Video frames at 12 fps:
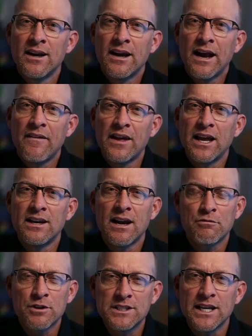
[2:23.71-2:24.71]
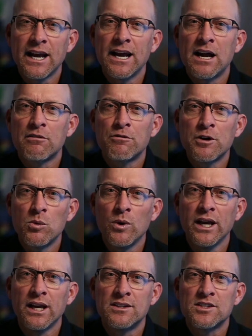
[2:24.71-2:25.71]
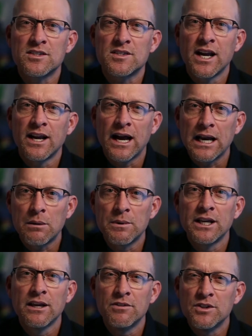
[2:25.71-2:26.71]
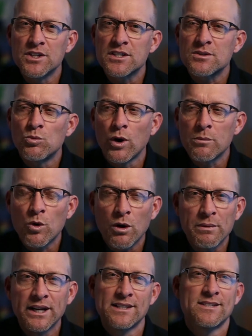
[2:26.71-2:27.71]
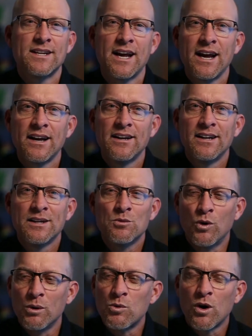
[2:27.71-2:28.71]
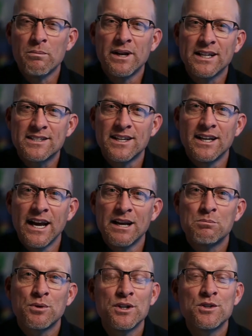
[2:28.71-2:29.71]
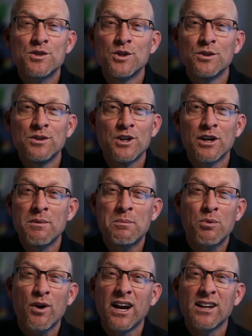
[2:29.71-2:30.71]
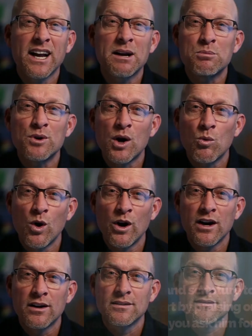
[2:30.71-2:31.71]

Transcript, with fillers: And then every day, every week, just say, God, I'm going to give you just one more minute today, one more minute today. And pretty soon, you're going to be praying like a prayer warrior.